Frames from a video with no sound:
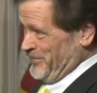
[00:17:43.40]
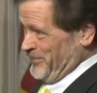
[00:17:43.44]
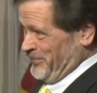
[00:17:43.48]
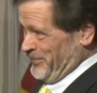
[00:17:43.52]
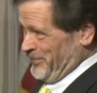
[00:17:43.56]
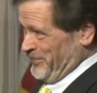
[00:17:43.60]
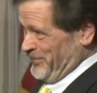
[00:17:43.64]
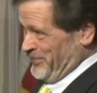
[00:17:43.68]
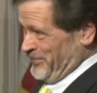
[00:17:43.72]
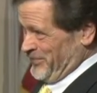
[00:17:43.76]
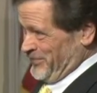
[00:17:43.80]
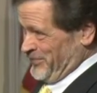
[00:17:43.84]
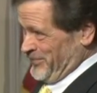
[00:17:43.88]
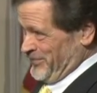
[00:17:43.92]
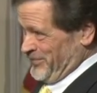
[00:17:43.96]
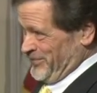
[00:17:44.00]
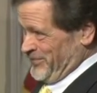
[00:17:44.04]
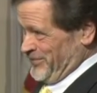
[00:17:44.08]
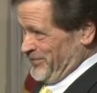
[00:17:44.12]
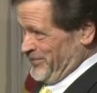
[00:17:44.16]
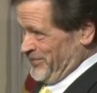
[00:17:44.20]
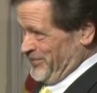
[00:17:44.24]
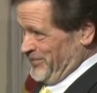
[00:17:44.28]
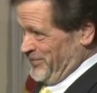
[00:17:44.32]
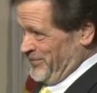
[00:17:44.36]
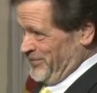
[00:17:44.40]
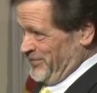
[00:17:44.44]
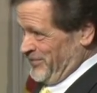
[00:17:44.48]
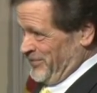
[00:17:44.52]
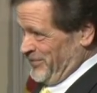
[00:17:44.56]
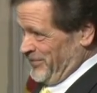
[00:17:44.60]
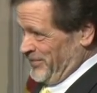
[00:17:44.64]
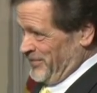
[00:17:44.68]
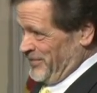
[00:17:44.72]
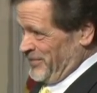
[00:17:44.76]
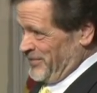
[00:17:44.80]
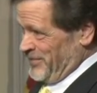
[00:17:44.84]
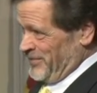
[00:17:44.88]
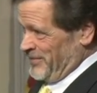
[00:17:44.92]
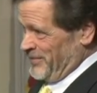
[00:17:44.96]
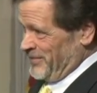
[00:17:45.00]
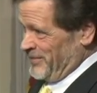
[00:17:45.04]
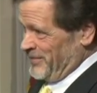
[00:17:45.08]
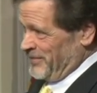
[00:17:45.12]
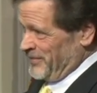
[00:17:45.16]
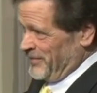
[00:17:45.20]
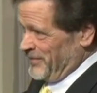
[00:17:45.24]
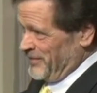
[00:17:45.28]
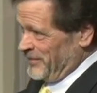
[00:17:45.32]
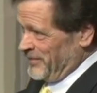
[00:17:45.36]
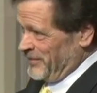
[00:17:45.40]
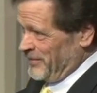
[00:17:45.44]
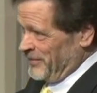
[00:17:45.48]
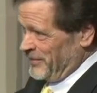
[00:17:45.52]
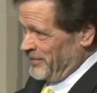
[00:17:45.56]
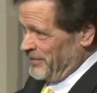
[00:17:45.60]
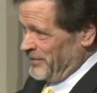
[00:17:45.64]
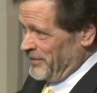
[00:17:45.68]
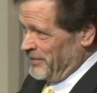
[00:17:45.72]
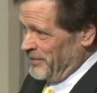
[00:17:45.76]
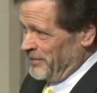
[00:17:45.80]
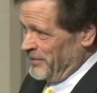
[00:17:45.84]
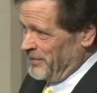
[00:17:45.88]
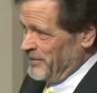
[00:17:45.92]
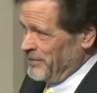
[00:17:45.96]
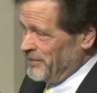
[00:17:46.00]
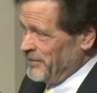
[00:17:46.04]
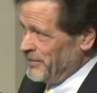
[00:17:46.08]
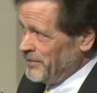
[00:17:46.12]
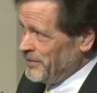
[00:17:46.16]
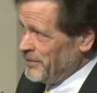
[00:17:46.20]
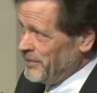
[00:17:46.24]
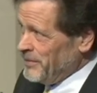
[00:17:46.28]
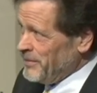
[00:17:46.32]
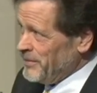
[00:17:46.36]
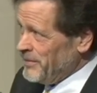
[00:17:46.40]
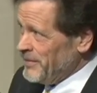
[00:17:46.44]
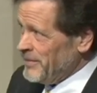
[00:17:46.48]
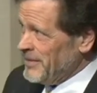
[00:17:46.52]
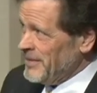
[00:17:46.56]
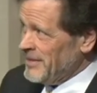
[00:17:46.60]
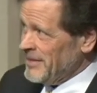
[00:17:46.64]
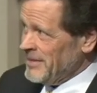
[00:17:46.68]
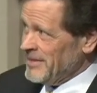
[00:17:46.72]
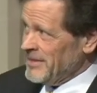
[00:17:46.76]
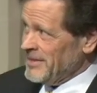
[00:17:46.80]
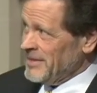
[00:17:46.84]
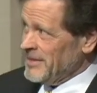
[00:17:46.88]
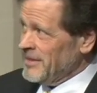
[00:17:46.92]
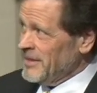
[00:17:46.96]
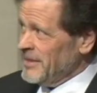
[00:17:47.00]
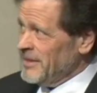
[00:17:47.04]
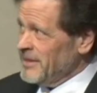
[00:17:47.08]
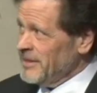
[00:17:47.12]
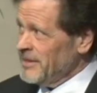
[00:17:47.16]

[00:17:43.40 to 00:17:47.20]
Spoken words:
No one is speaking in this clip.